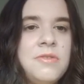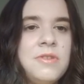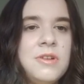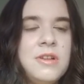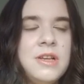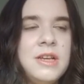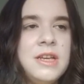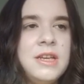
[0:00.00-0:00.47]

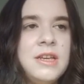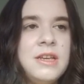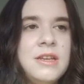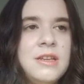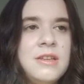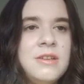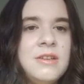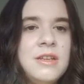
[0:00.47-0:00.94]
for like
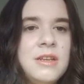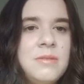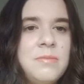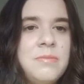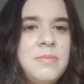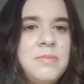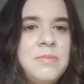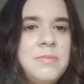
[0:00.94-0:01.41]

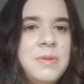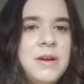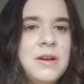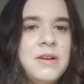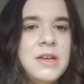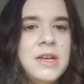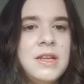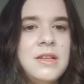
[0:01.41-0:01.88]
cheap
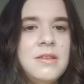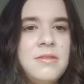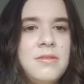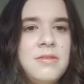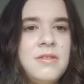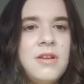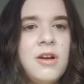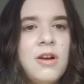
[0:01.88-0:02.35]
bargain
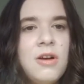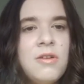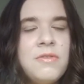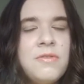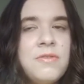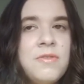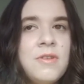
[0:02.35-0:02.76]
stuff,